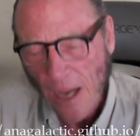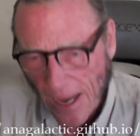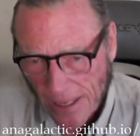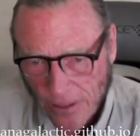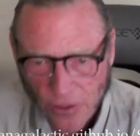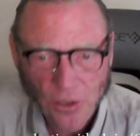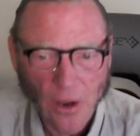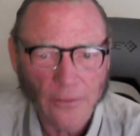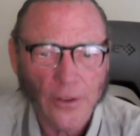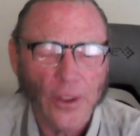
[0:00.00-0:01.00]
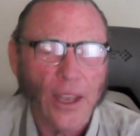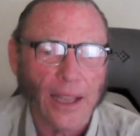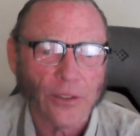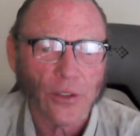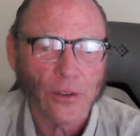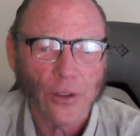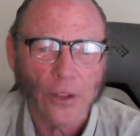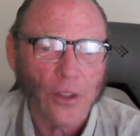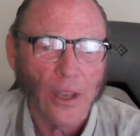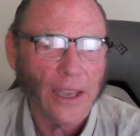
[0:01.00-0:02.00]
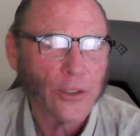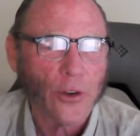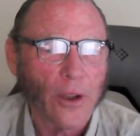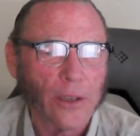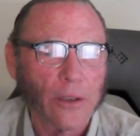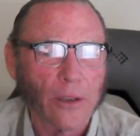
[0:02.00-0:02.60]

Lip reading: I discovered the answer that the Hadron